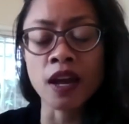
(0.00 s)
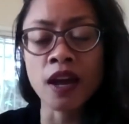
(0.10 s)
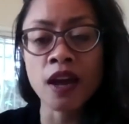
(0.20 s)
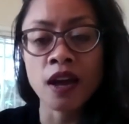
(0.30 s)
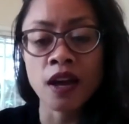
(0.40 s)

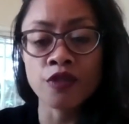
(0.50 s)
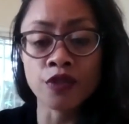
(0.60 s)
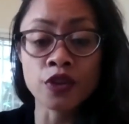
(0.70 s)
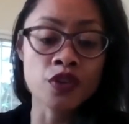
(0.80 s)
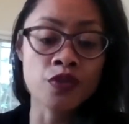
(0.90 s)
first and
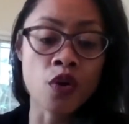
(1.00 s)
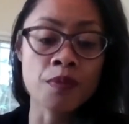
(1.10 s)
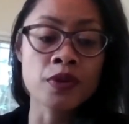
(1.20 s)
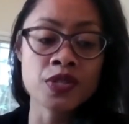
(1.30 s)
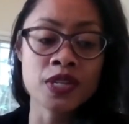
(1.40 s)

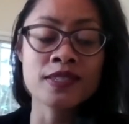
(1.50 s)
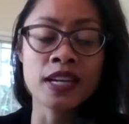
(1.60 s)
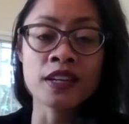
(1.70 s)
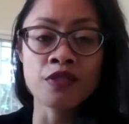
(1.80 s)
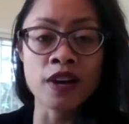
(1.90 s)
foremost,
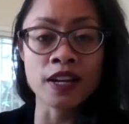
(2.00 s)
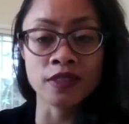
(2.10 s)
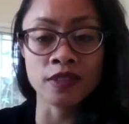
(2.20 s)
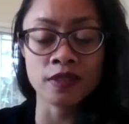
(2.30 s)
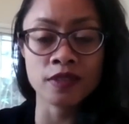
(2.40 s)
identifying
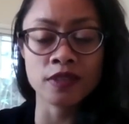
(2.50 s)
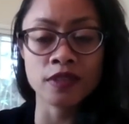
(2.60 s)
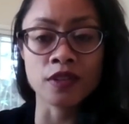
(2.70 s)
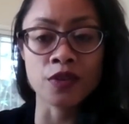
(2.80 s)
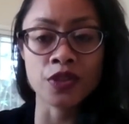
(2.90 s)

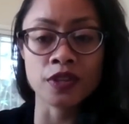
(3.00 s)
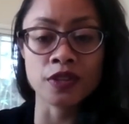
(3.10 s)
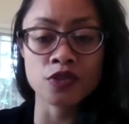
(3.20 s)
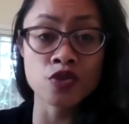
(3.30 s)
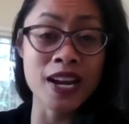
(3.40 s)

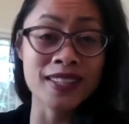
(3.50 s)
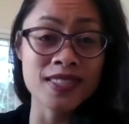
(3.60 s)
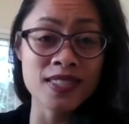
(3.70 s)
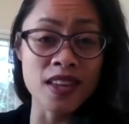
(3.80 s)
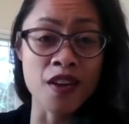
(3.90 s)
the
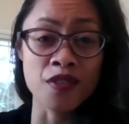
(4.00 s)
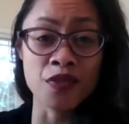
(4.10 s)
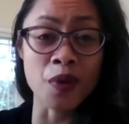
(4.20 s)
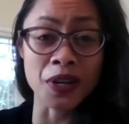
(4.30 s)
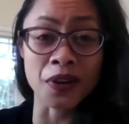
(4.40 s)
traits
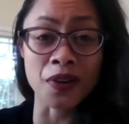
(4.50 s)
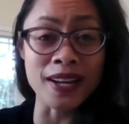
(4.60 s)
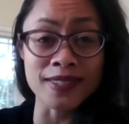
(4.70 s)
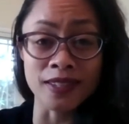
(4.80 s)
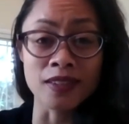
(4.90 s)
of what
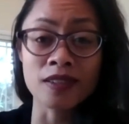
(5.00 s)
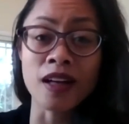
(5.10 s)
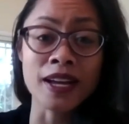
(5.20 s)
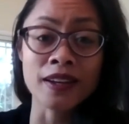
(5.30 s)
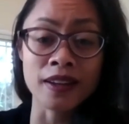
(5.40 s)
your ideal
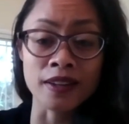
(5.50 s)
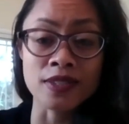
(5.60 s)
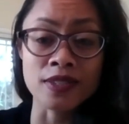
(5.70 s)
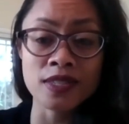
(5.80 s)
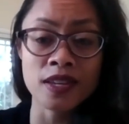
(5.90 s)
client
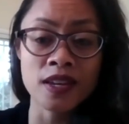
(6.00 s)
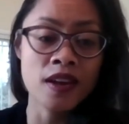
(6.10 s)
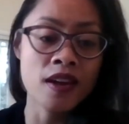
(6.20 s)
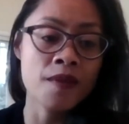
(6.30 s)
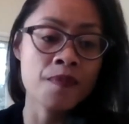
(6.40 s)
is.
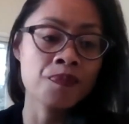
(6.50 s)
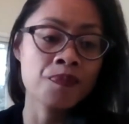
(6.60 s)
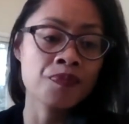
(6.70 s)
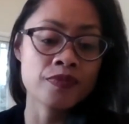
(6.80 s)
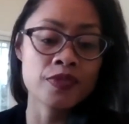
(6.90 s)

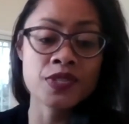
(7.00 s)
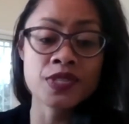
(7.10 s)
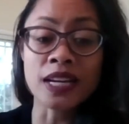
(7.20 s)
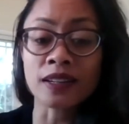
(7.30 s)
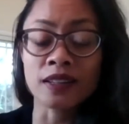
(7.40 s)

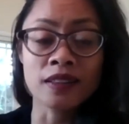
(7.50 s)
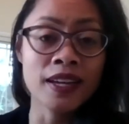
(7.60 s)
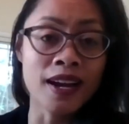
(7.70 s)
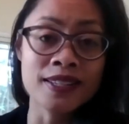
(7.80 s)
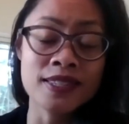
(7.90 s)

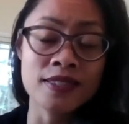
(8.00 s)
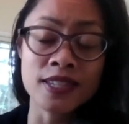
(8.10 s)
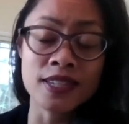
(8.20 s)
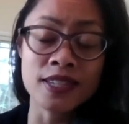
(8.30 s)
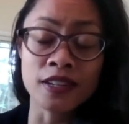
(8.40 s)
Secondly,
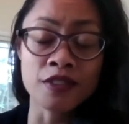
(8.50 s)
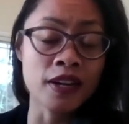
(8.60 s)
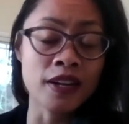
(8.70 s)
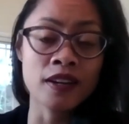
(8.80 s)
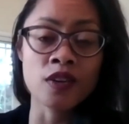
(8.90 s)

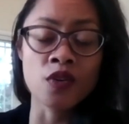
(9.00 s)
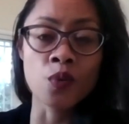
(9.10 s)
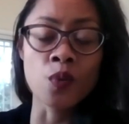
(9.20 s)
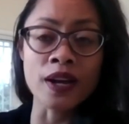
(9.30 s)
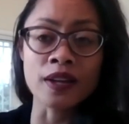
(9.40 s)
identifying
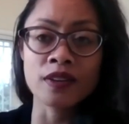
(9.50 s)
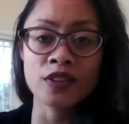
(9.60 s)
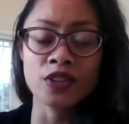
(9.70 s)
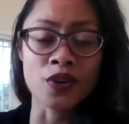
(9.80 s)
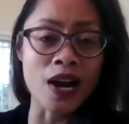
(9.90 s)
what
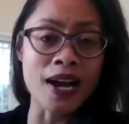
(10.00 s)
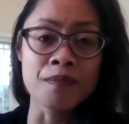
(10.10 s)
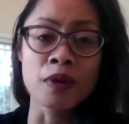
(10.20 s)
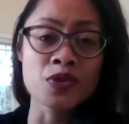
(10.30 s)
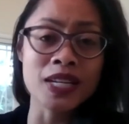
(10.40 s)

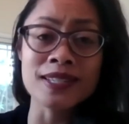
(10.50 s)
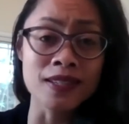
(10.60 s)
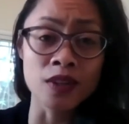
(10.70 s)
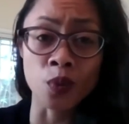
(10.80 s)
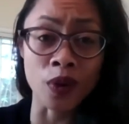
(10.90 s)
your most
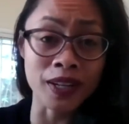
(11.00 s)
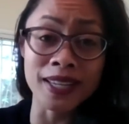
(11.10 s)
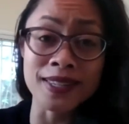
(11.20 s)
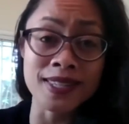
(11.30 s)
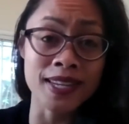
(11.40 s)
ideal
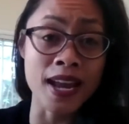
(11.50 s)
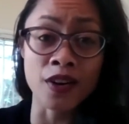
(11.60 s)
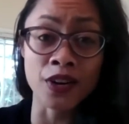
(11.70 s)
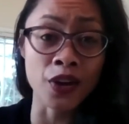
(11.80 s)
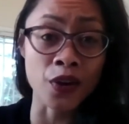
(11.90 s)
working
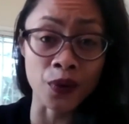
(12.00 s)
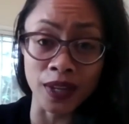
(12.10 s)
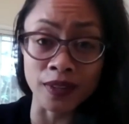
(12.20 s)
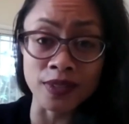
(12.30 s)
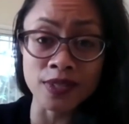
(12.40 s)
scenario
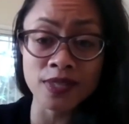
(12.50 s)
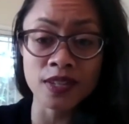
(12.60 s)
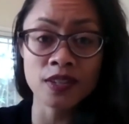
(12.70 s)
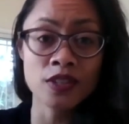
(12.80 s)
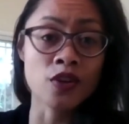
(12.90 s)
is,
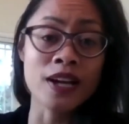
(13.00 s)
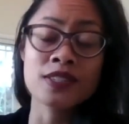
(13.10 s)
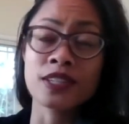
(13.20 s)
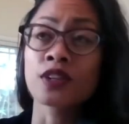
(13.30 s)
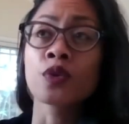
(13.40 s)
your
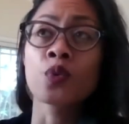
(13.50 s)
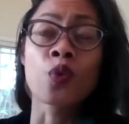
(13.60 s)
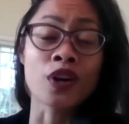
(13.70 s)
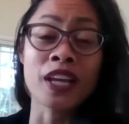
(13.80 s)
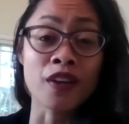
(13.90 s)
ideal
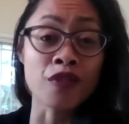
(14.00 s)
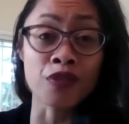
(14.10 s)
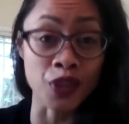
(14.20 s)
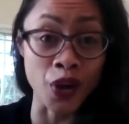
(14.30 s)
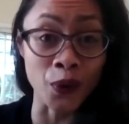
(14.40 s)
working
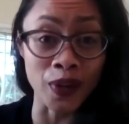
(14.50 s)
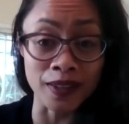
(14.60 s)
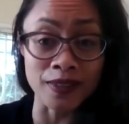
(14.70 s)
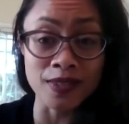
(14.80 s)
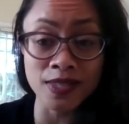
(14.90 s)
flow
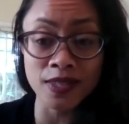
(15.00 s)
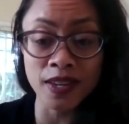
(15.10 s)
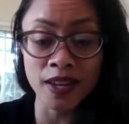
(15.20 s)
is.